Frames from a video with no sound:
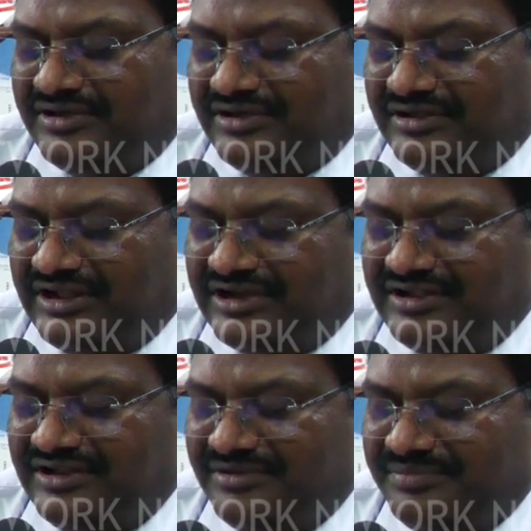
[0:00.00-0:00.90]

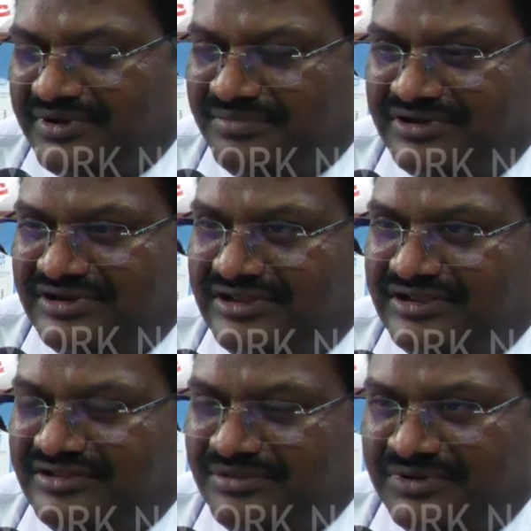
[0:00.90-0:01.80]
Nagaland
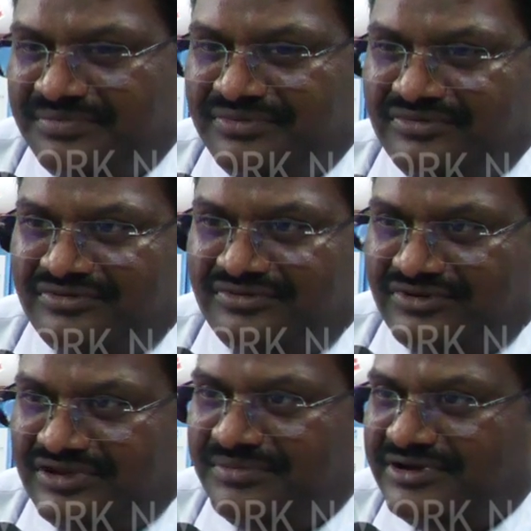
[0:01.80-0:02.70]
primarily Dimapur,
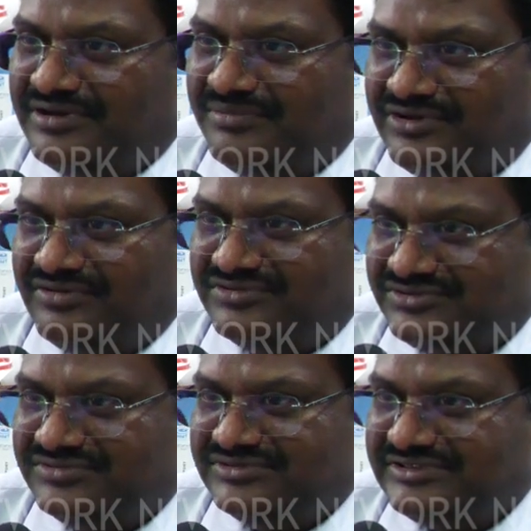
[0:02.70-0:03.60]
Kohima,
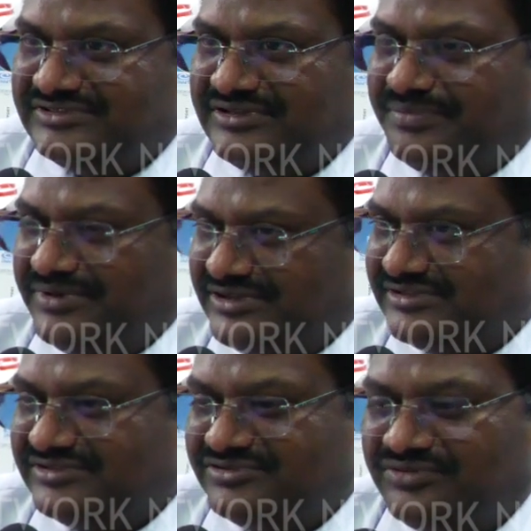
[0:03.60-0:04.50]
Makokchung, these are the
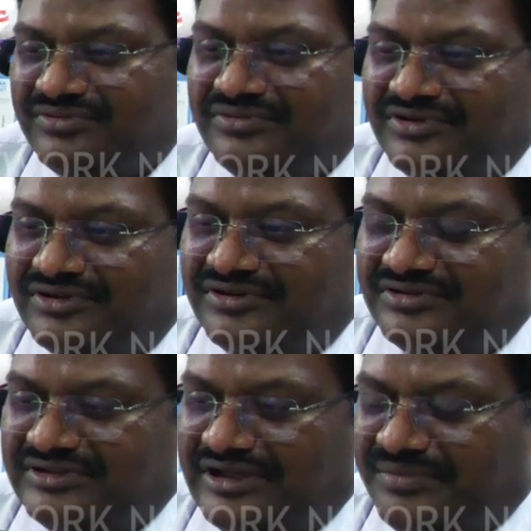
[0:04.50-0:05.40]
places. So
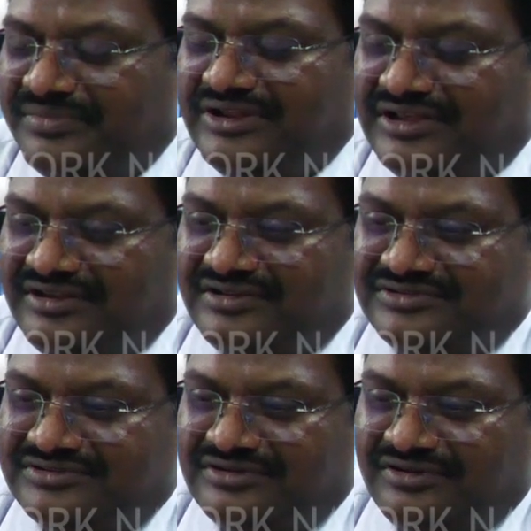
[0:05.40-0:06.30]
the urban
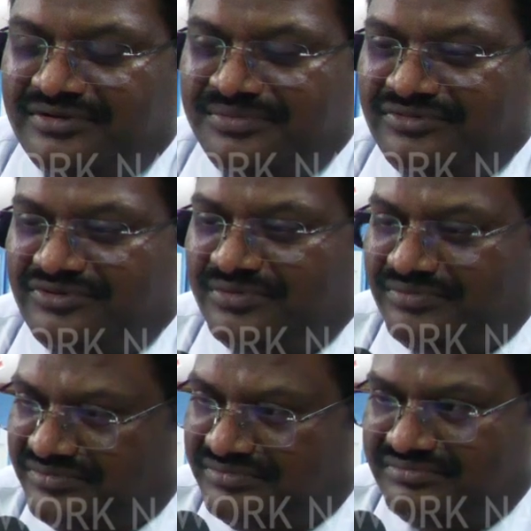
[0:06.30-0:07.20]
areas contribute to
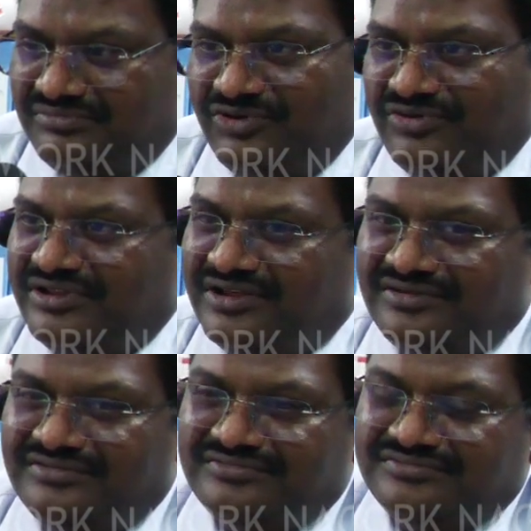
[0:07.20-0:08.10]
more
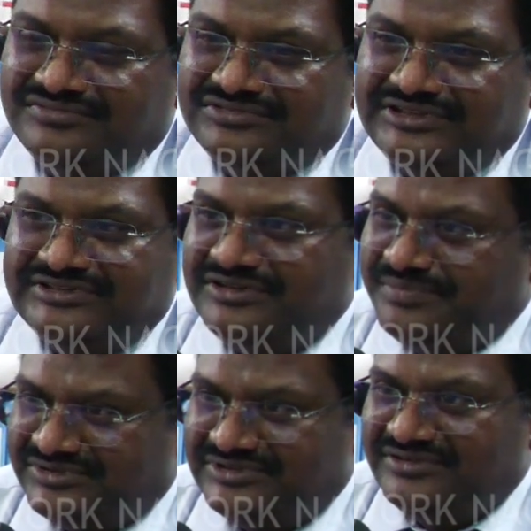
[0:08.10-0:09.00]
than
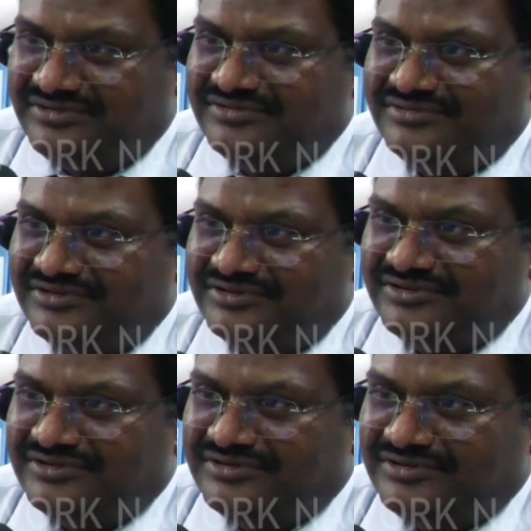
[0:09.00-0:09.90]
60%
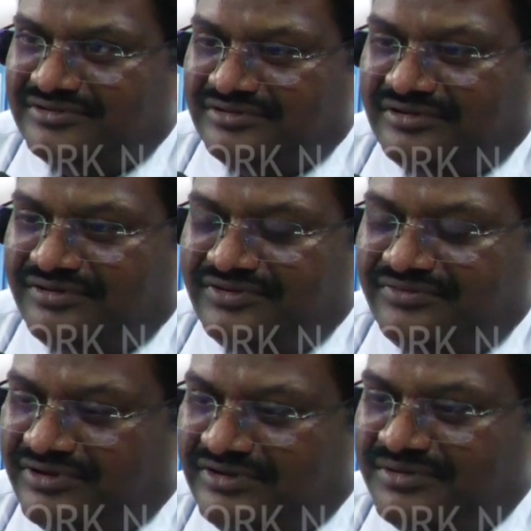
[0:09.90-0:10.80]
of the
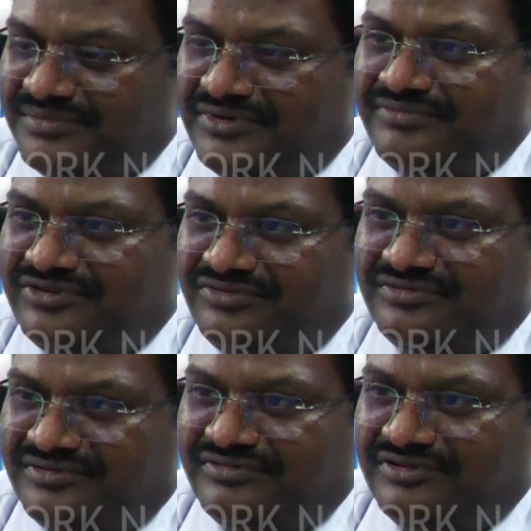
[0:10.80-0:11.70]
volume of the
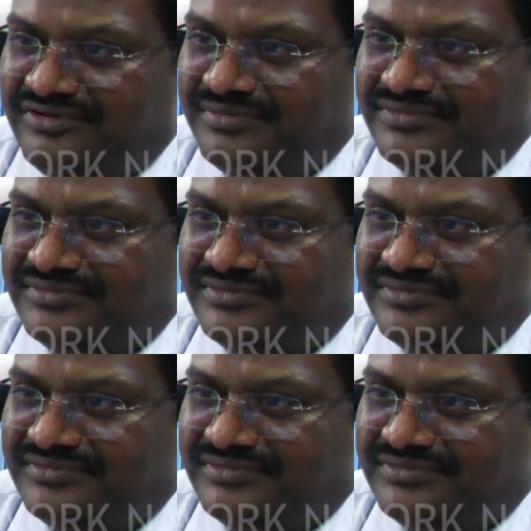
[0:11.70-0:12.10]
total volume.